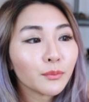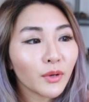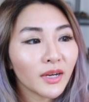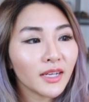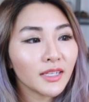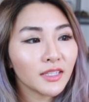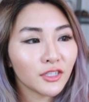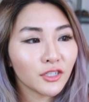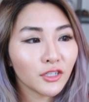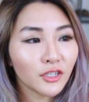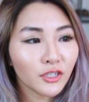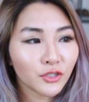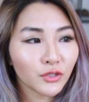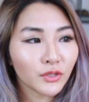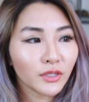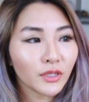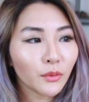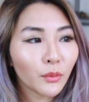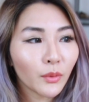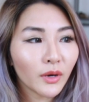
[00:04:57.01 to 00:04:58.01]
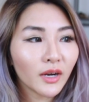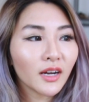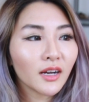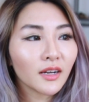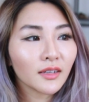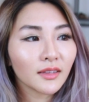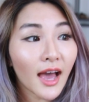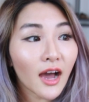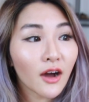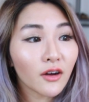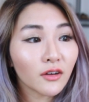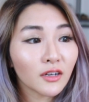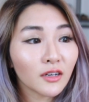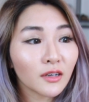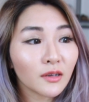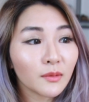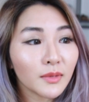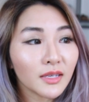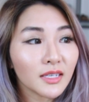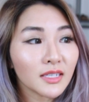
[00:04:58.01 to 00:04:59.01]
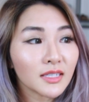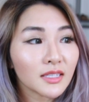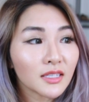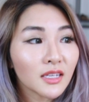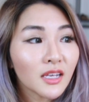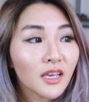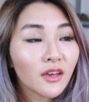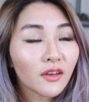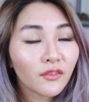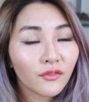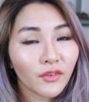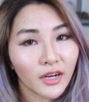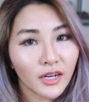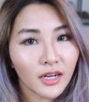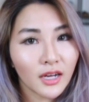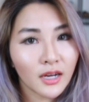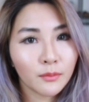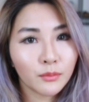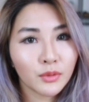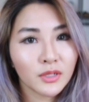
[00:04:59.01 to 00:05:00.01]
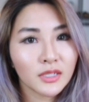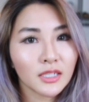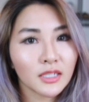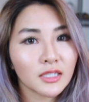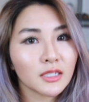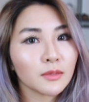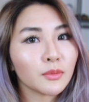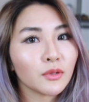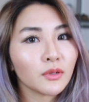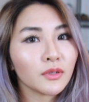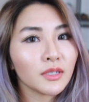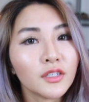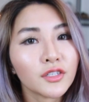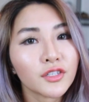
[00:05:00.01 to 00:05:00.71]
brain surgery where the outcome is very unpredictable.